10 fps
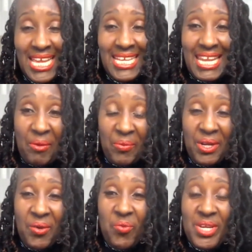Now,
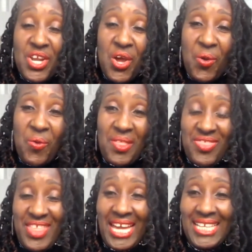we know
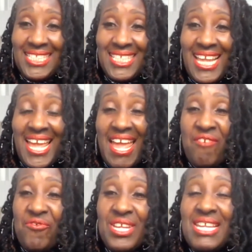that
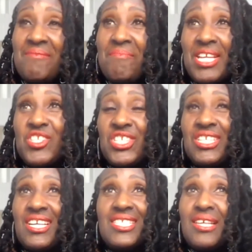every major
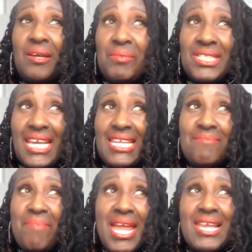assignment, any
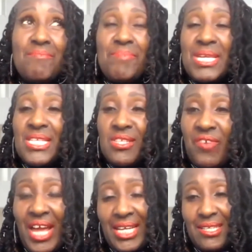main piece of
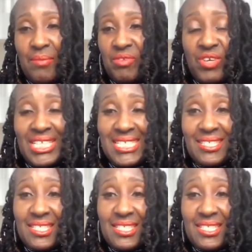academic writing